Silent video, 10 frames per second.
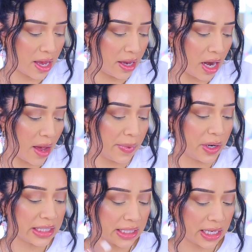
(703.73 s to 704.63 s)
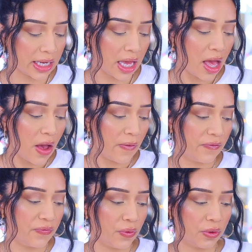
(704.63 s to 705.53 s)
and I'm going to take
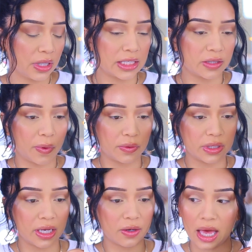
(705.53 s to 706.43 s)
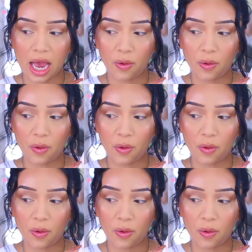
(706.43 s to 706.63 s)
Full Expose again.